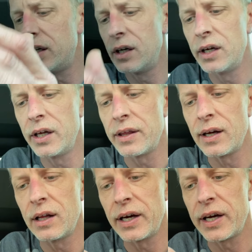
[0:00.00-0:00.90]
you,
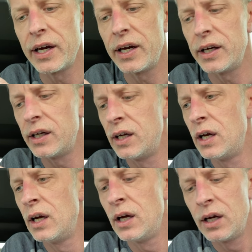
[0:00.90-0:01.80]
anything like that.
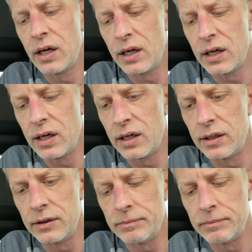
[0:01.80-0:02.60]
Uh,